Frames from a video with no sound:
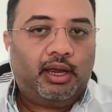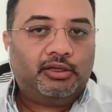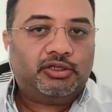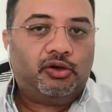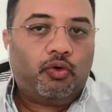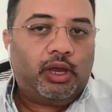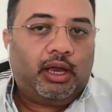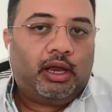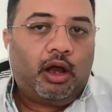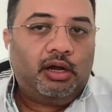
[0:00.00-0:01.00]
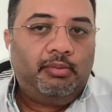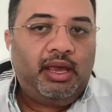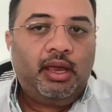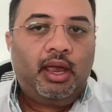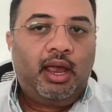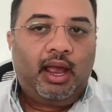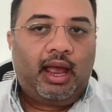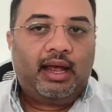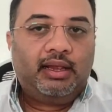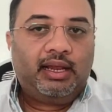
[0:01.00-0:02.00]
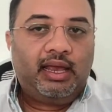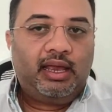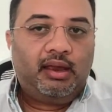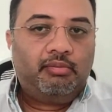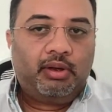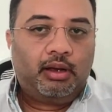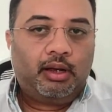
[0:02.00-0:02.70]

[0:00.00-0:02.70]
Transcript: its growing economy and the